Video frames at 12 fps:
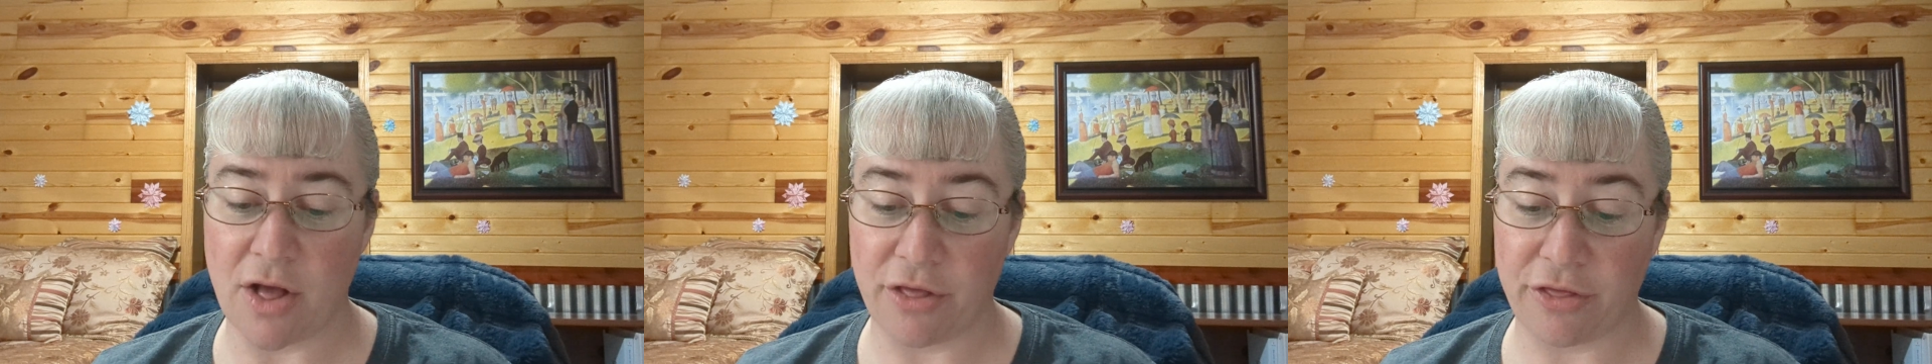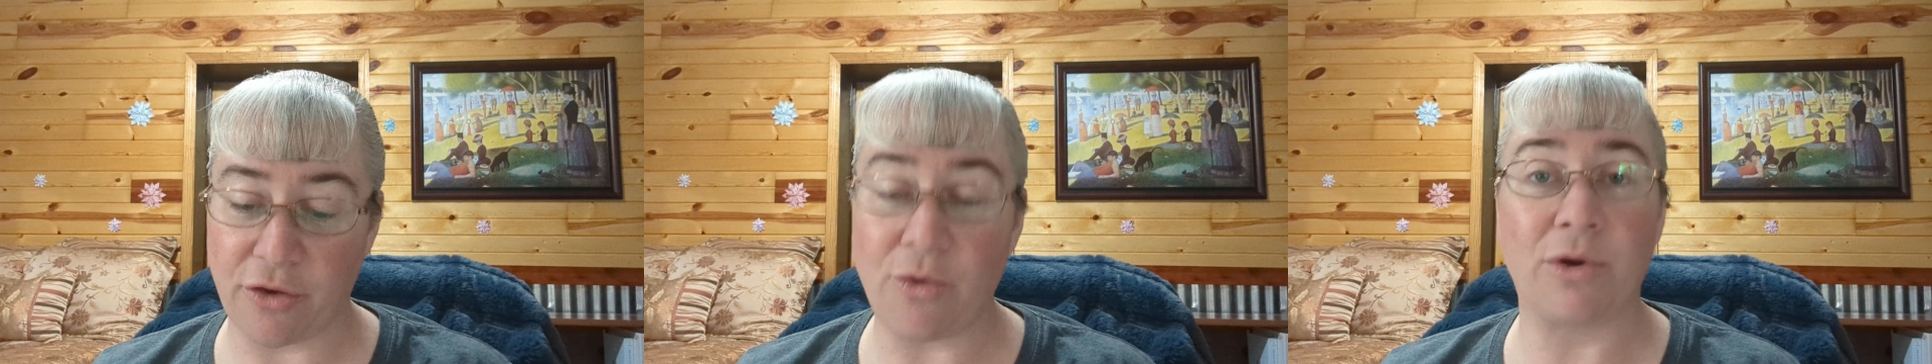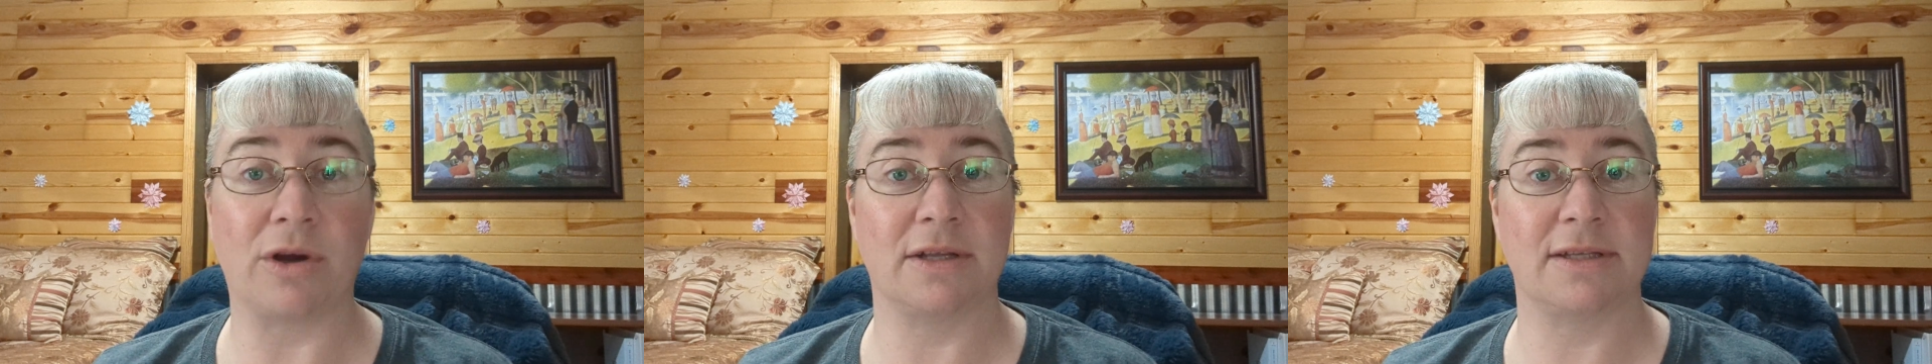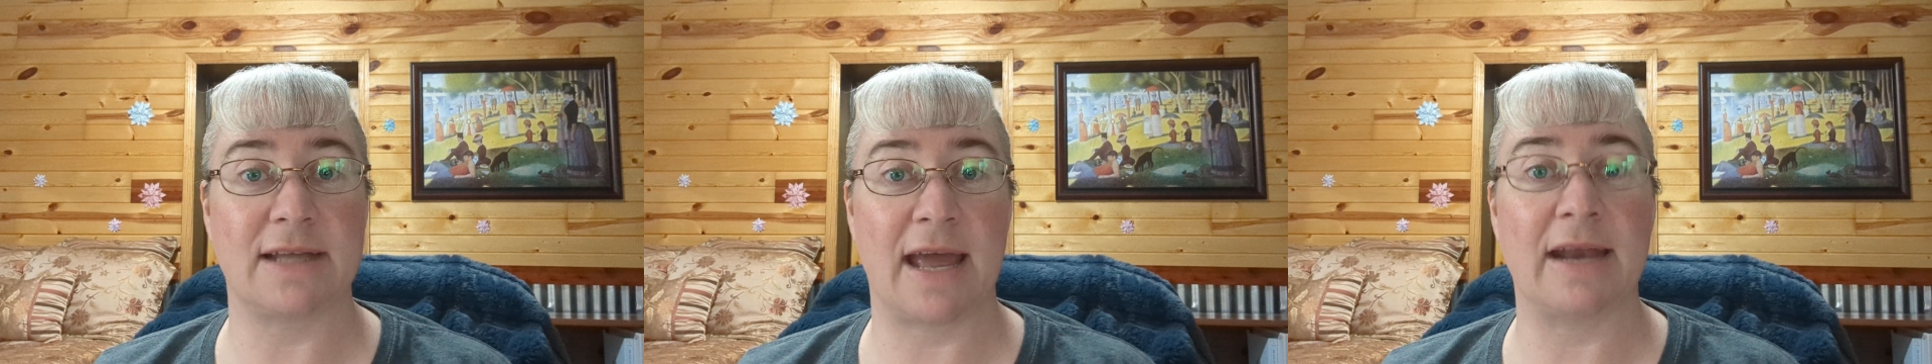
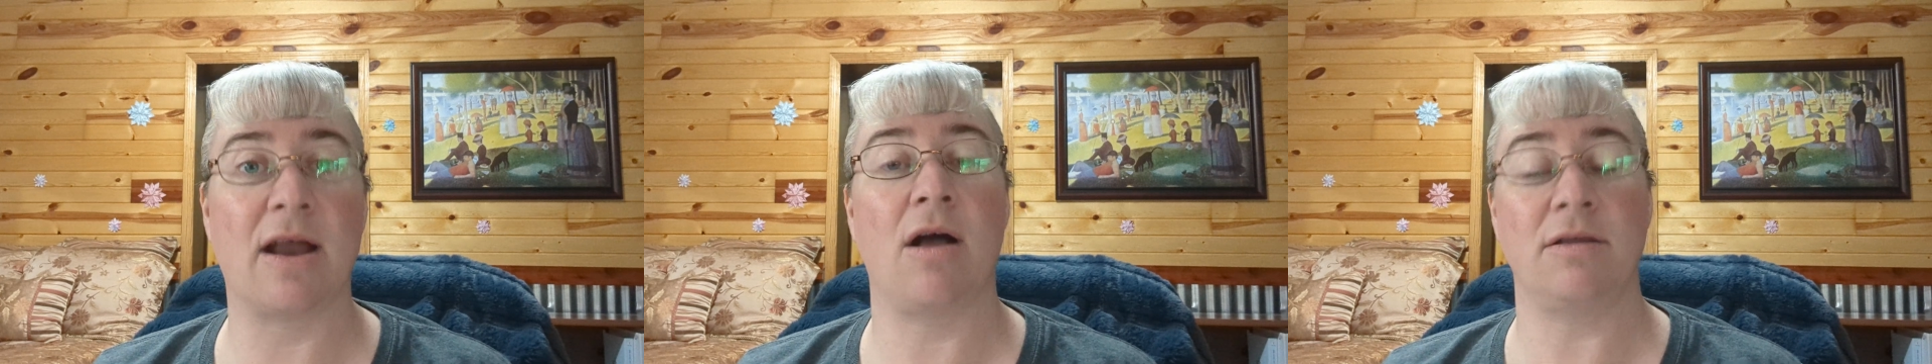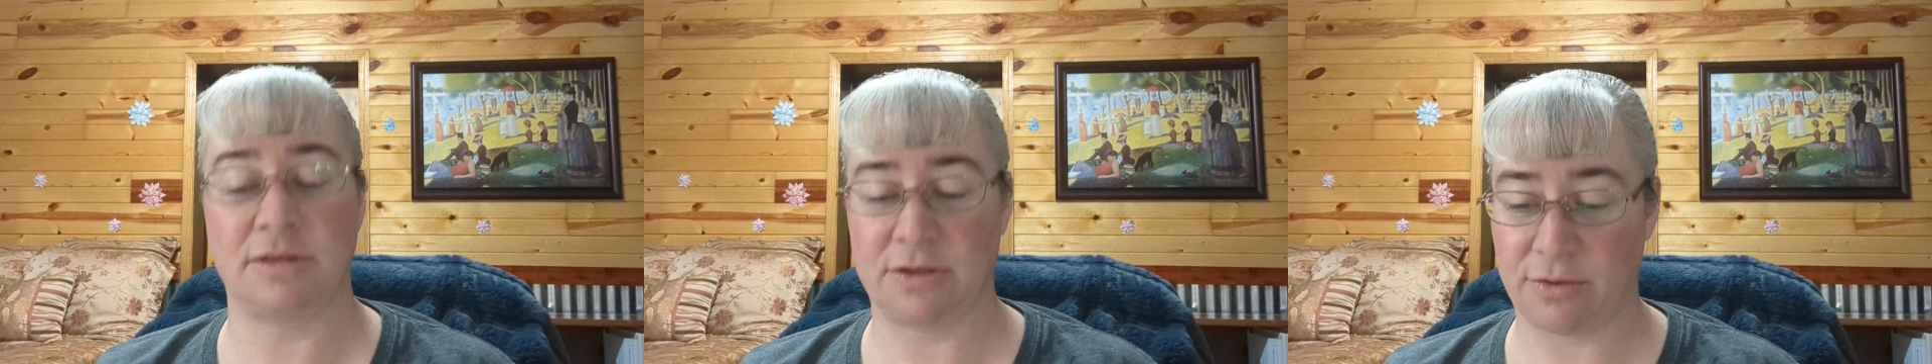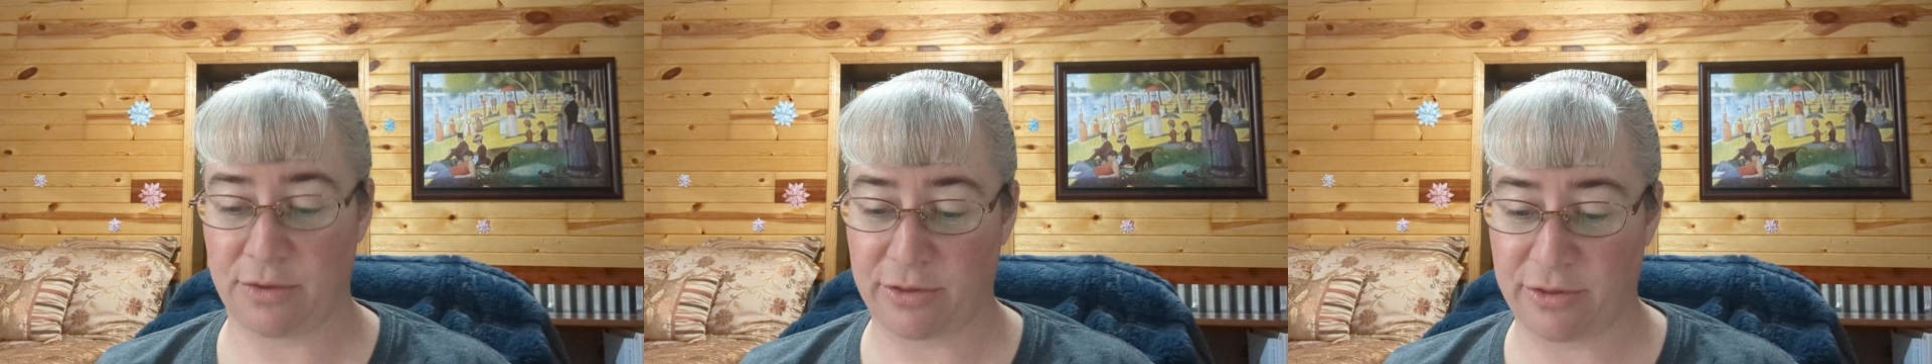Thorns and also